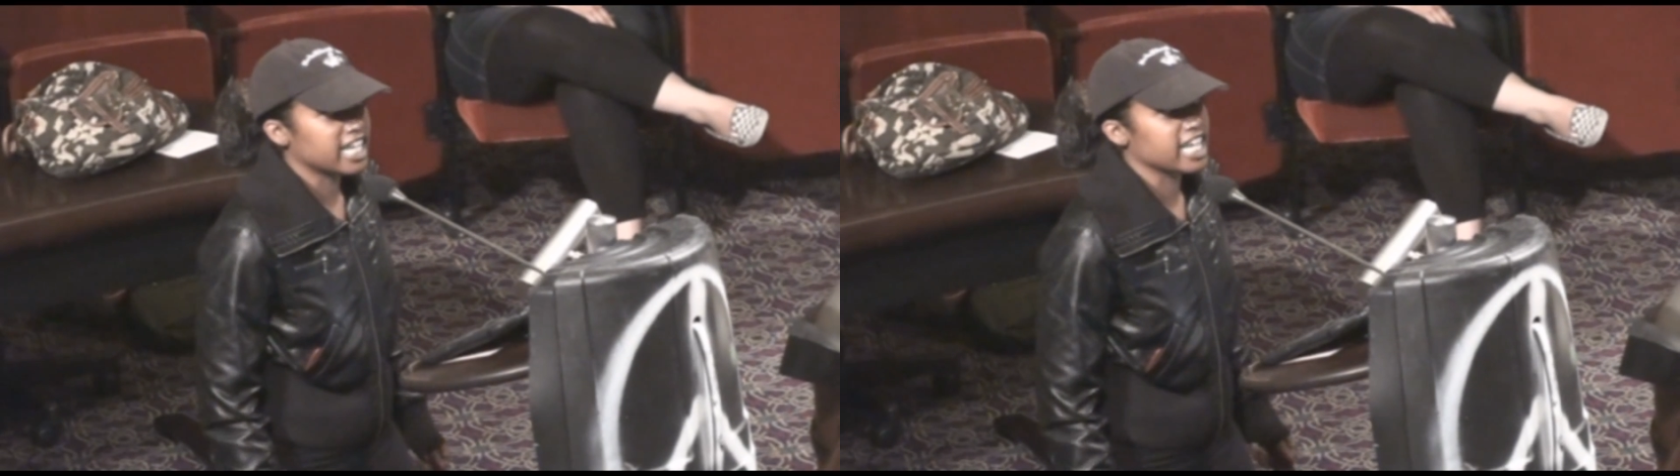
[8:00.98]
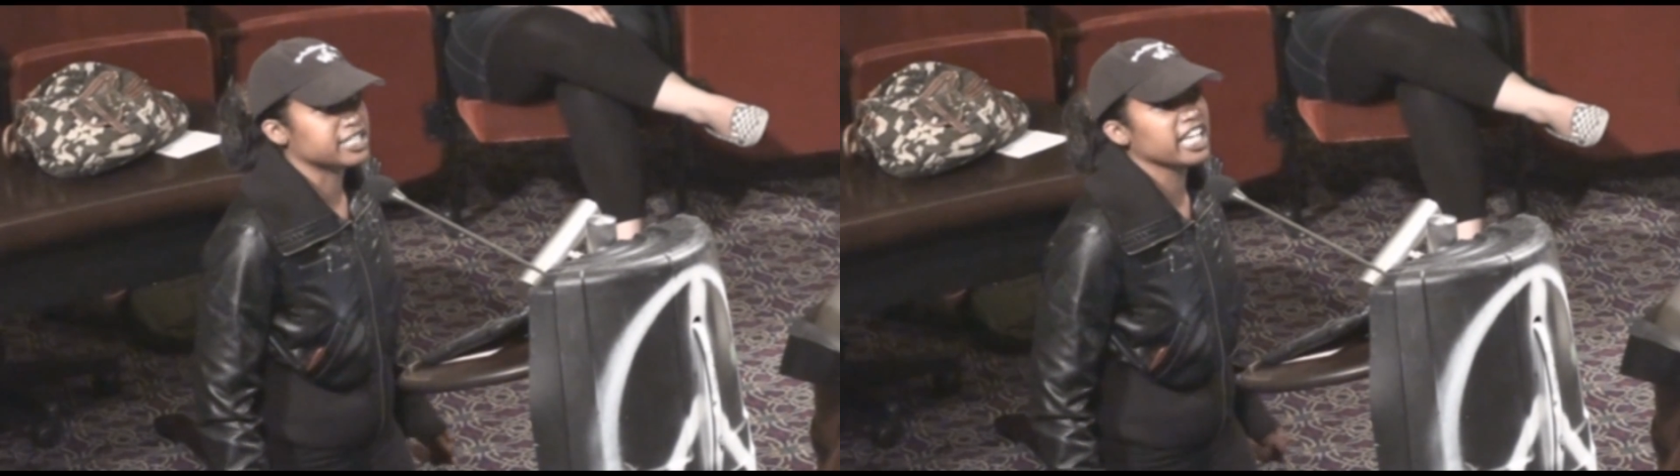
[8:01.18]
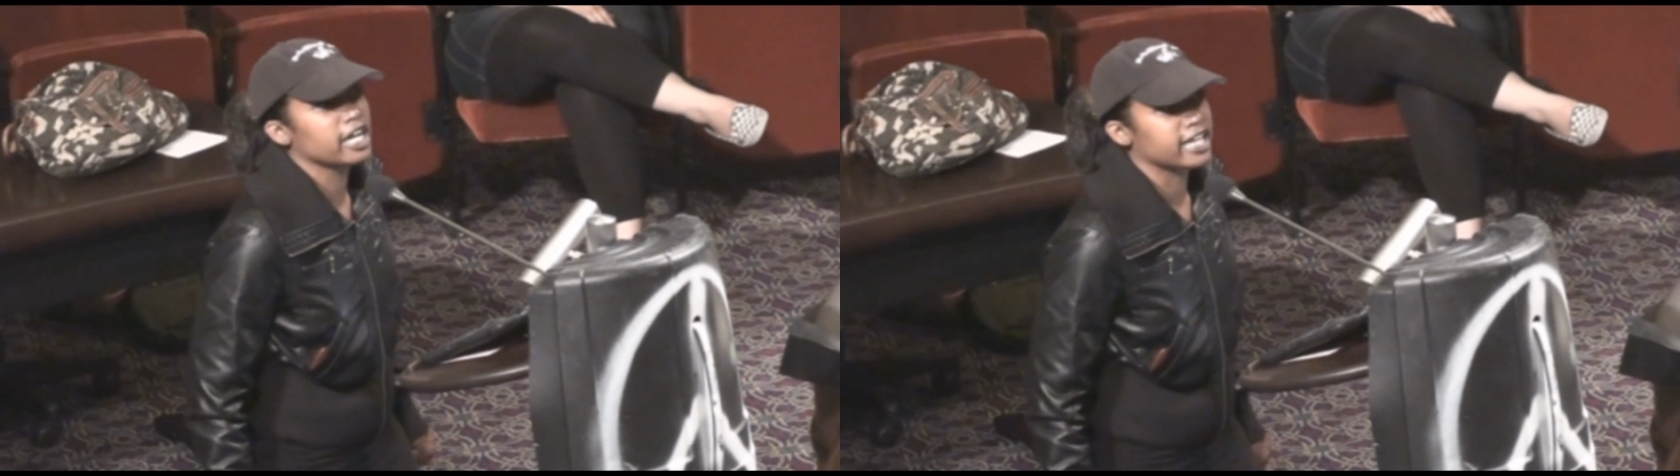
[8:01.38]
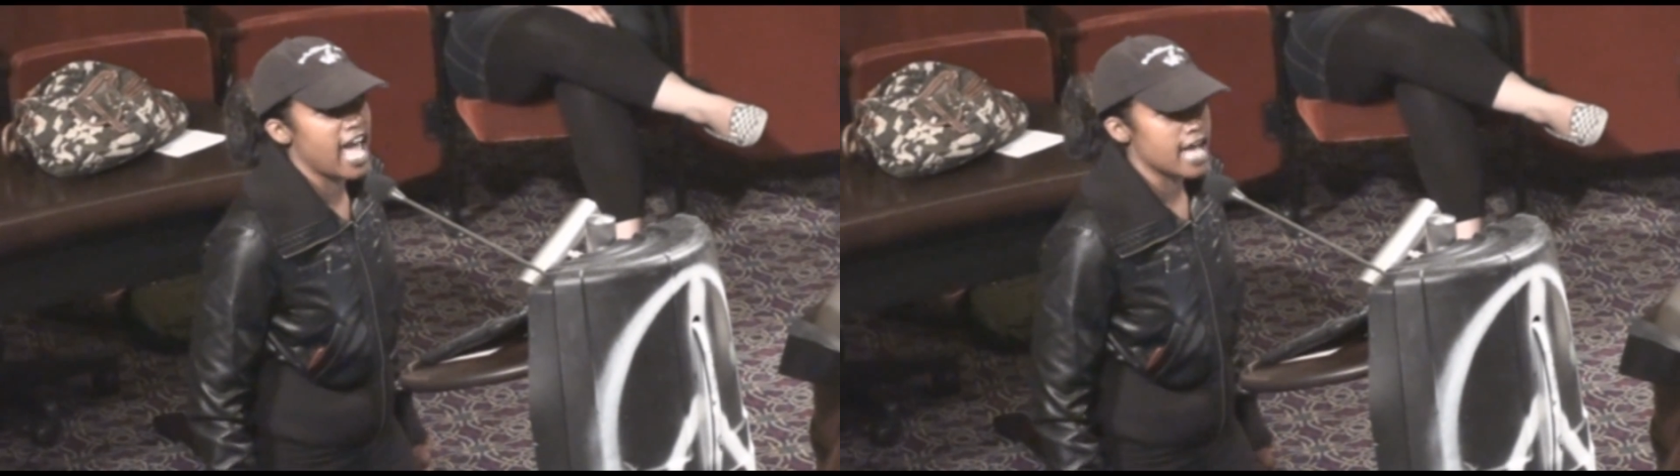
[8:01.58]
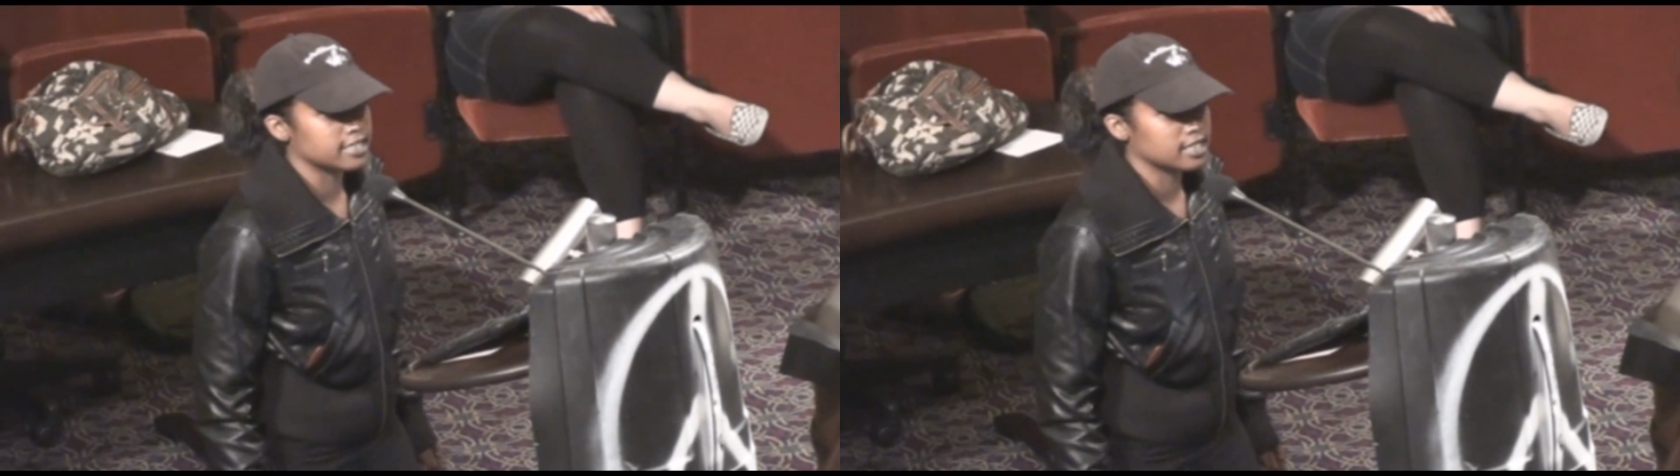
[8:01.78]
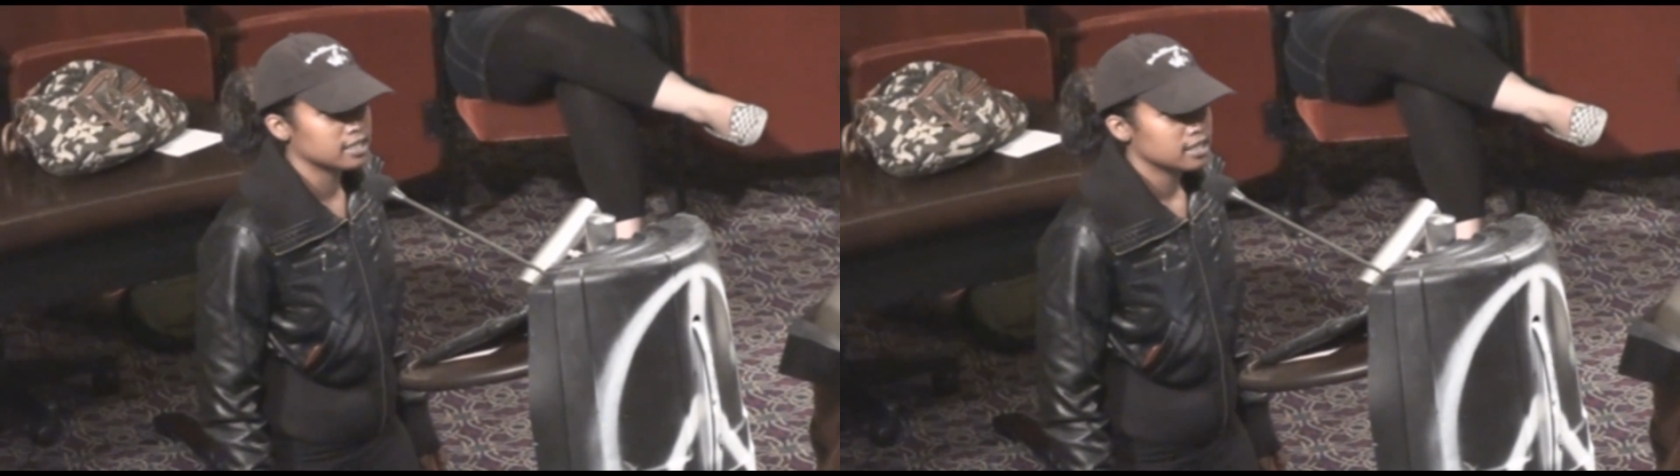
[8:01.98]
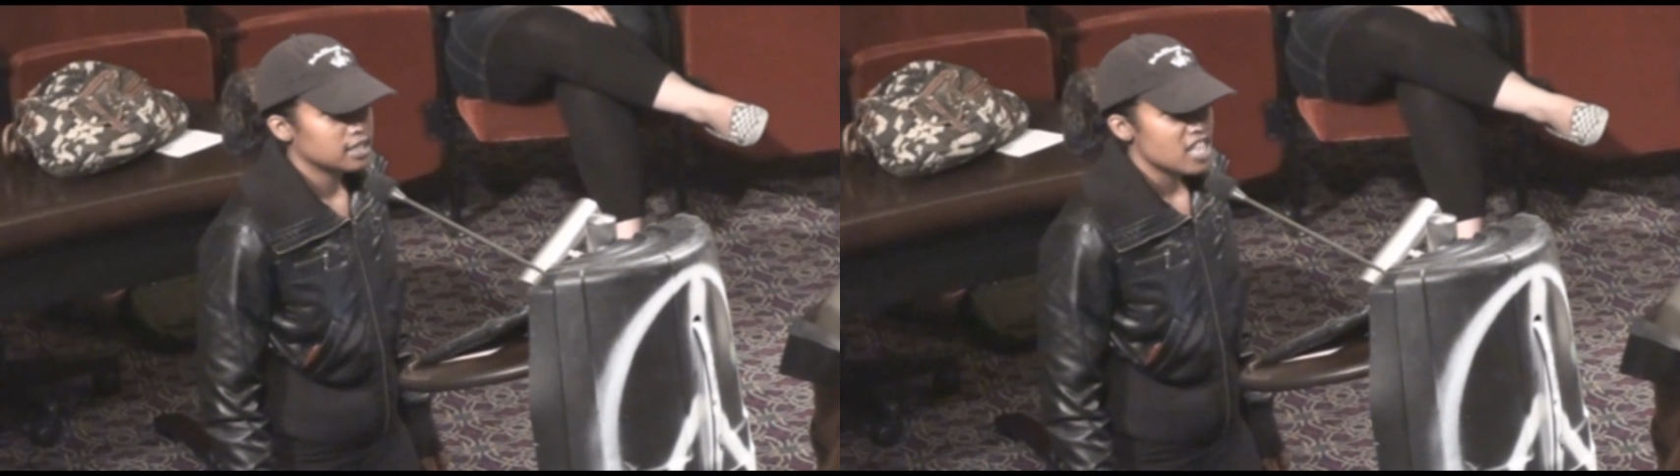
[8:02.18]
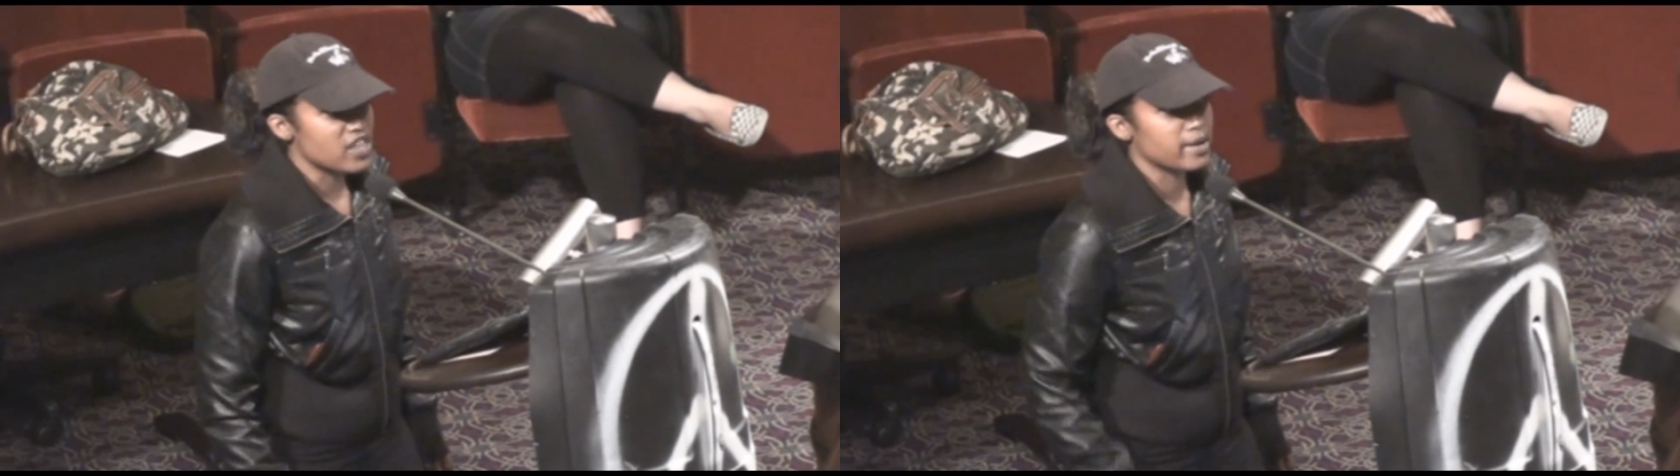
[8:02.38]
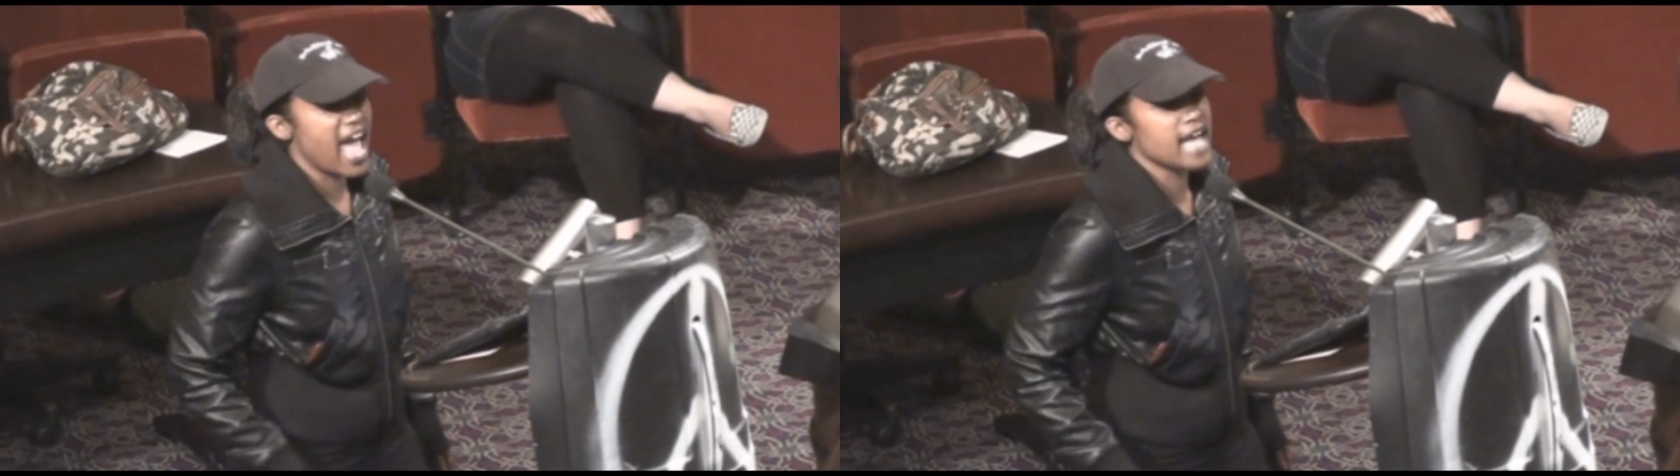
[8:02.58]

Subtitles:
did it get tear gassed? There